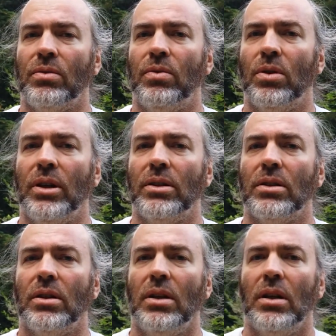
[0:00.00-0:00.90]
for it,
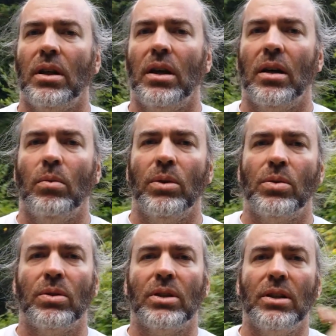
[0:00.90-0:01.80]
which
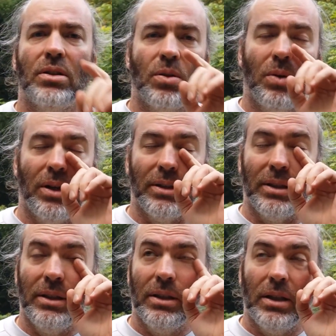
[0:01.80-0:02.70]
were decent quality.